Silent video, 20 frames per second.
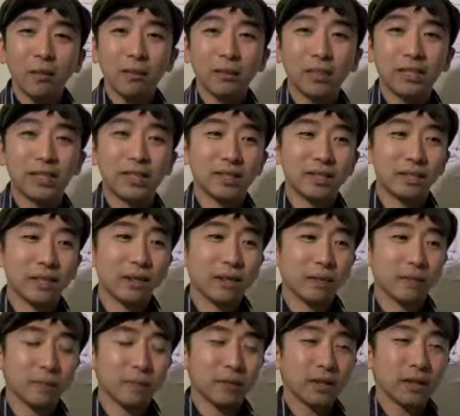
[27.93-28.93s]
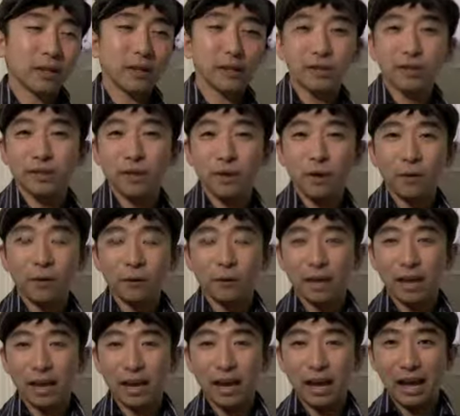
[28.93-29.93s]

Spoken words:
which is so